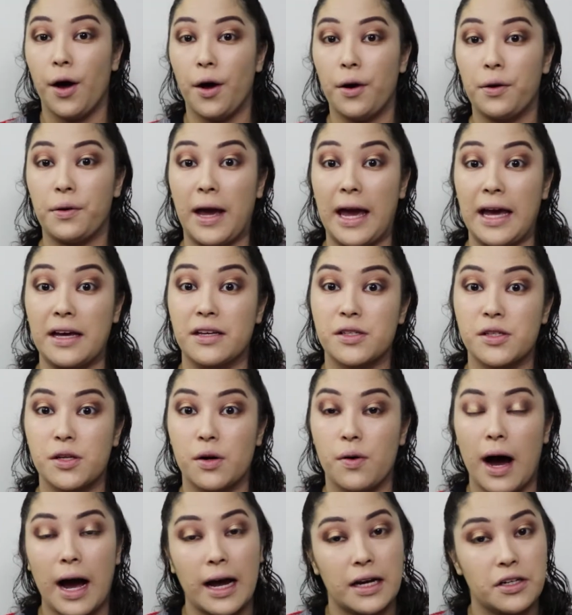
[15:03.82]
Okay,
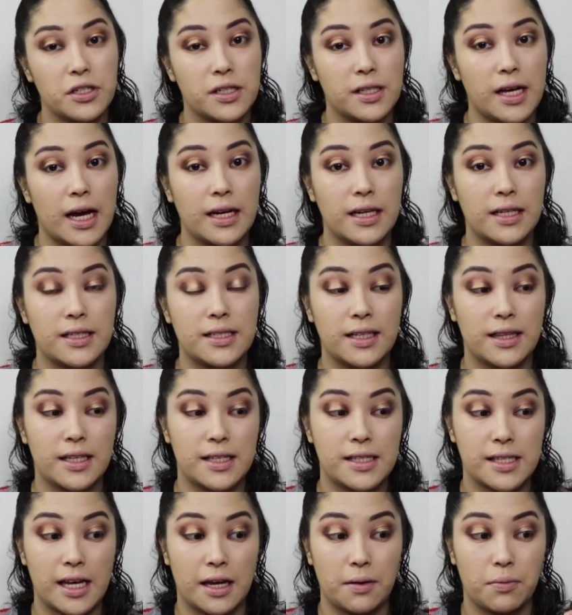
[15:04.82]
so I just kind of did the
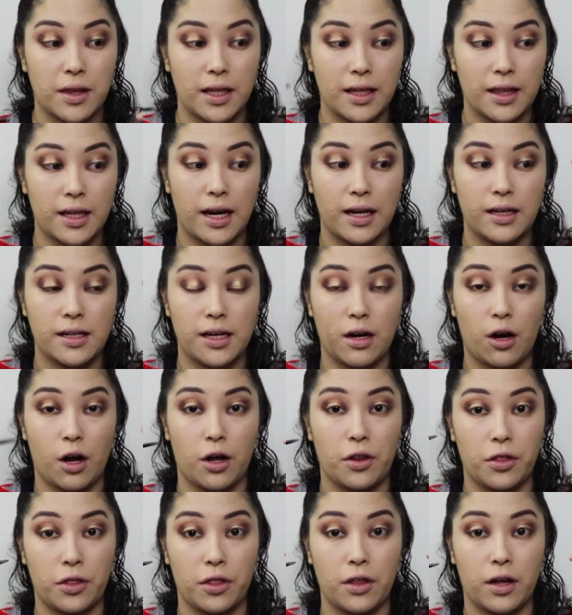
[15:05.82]
same thing that I did
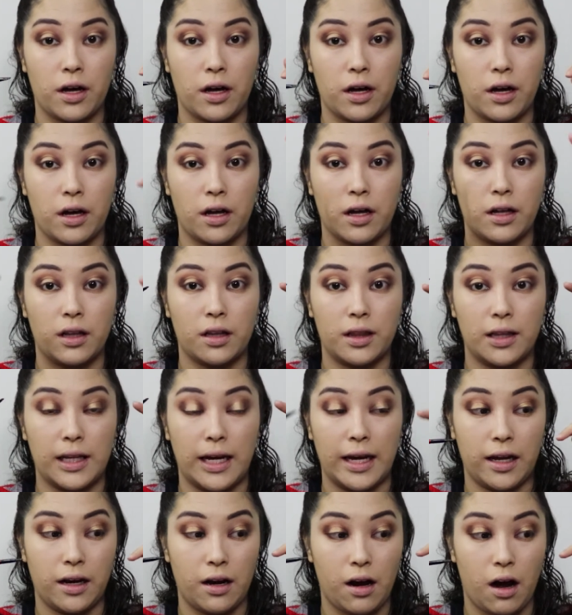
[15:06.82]
on the
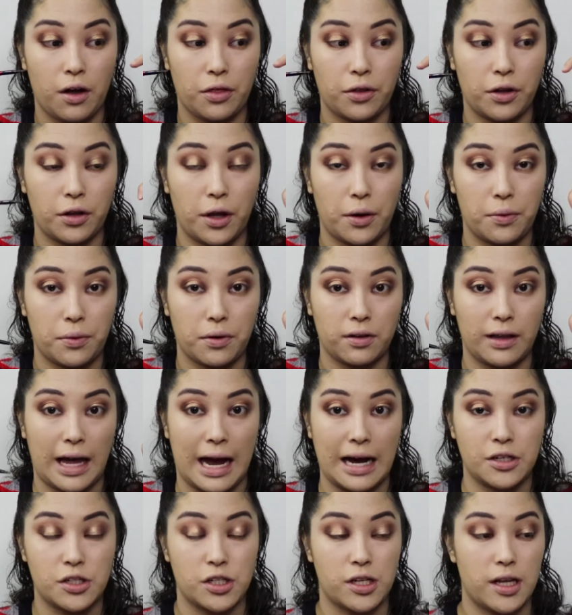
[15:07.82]
lid on the lower
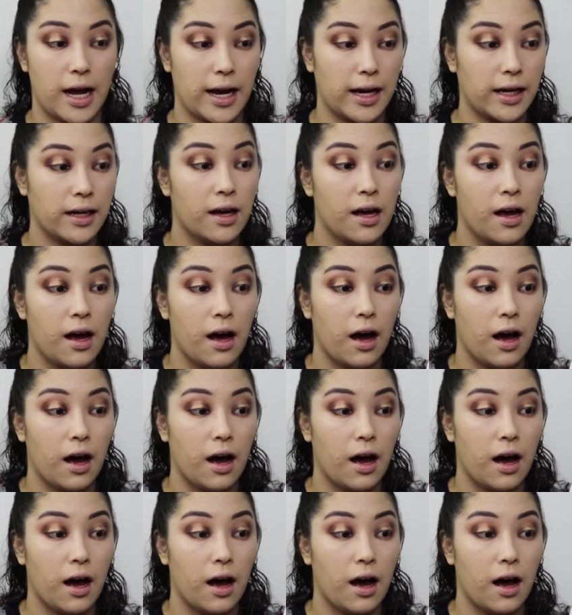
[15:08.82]
lash line.